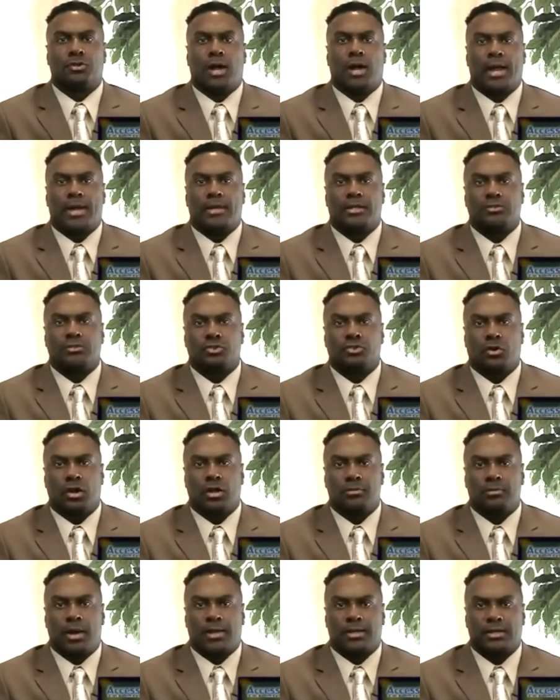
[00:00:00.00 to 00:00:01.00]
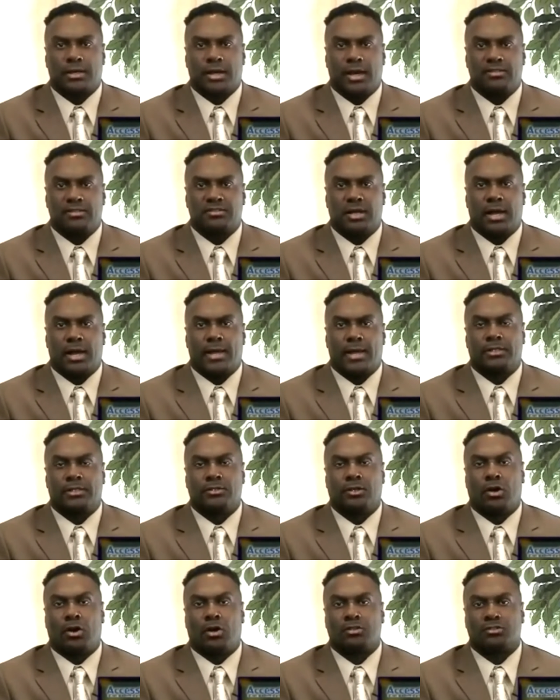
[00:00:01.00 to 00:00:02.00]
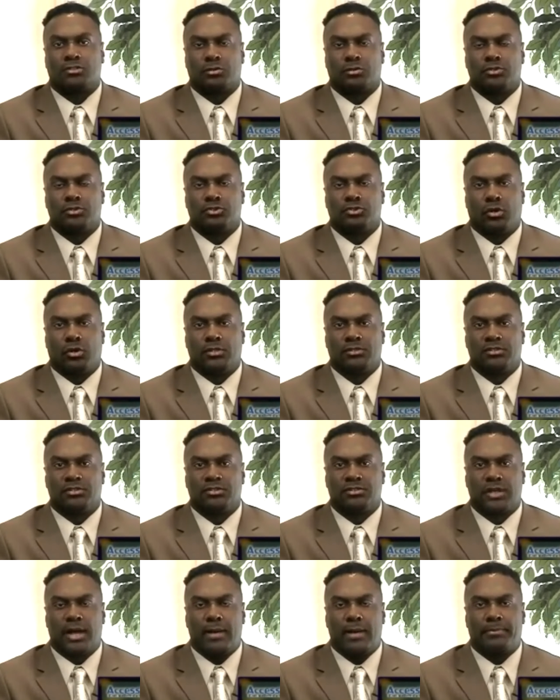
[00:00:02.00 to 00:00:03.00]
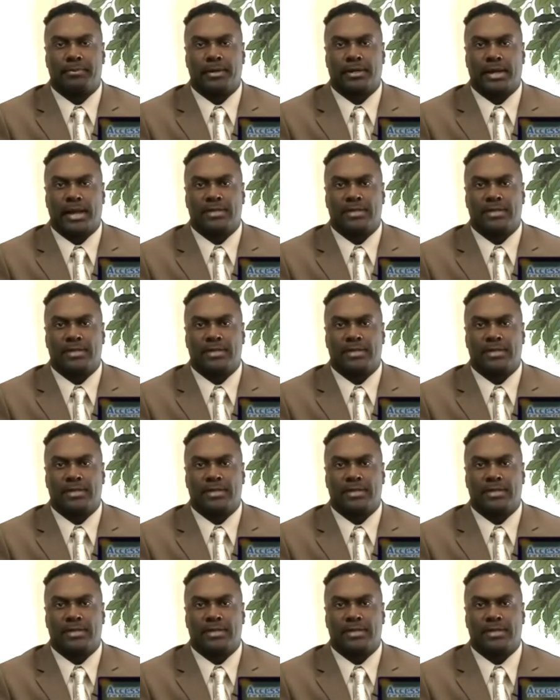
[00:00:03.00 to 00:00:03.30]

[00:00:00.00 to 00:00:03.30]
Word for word: I had enjoyed my guests. I also enjoyed this topic.